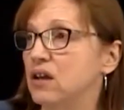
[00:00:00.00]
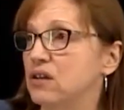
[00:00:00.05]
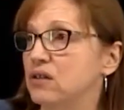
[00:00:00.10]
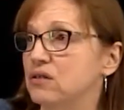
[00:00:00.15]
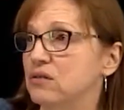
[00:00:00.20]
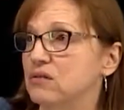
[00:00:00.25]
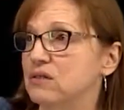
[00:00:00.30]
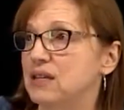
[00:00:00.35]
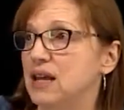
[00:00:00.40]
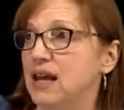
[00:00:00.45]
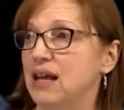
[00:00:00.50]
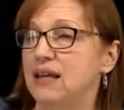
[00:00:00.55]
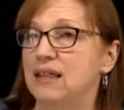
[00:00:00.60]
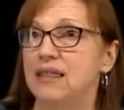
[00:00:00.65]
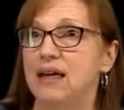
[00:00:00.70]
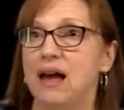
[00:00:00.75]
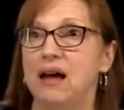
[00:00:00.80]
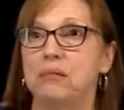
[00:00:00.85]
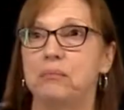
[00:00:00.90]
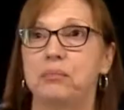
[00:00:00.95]
So take
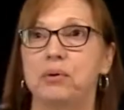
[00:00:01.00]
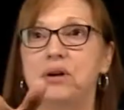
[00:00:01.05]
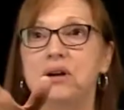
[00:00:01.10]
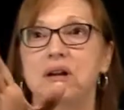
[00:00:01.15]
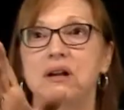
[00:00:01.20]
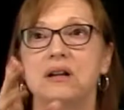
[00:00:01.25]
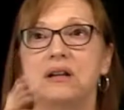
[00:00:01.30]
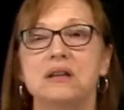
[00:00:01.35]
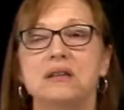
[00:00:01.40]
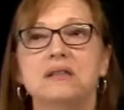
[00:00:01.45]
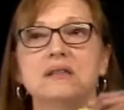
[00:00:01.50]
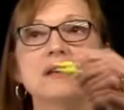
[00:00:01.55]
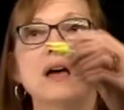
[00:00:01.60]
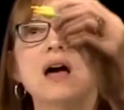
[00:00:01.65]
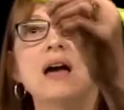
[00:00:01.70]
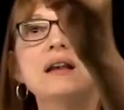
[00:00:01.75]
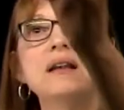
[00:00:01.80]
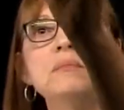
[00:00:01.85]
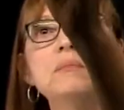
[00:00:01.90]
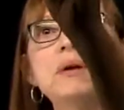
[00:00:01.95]
that, put it on its
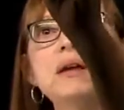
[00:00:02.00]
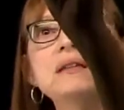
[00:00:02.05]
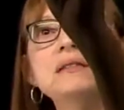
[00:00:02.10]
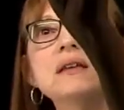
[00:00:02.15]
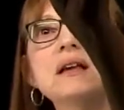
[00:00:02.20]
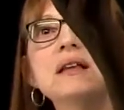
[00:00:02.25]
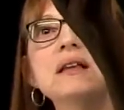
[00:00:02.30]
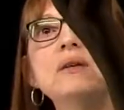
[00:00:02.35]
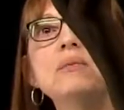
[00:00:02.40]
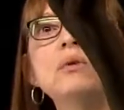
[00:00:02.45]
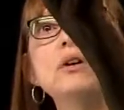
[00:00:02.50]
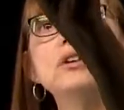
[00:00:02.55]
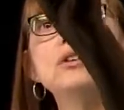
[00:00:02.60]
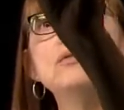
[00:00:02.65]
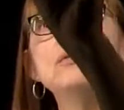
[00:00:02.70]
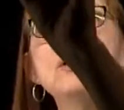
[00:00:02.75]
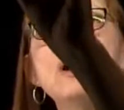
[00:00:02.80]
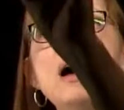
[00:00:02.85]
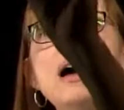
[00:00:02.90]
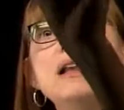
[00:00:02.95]
side, and basically what
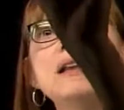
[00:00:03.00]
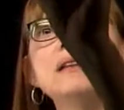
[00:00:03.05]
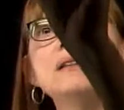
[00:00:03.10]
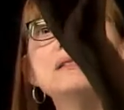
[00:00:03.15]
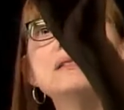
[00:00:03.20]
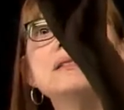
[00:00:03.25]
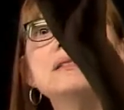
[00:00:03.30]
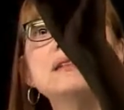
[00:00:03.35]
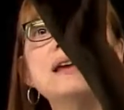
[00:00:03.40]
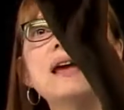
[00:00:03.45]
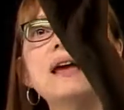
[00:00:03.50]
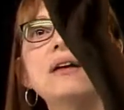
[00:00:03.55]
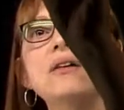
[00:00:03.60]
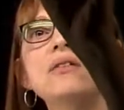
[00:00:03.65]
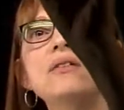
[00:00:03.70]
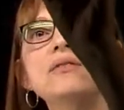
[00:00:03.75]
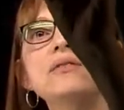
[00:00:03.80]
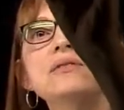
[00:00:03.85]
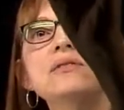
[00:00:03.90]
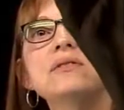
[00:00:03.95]
you've got is
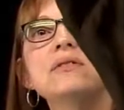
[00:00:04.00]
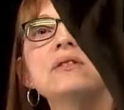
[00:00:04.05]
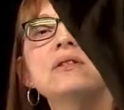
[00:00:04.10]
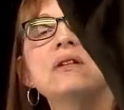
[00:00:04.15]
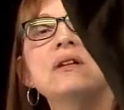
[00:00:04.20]
sales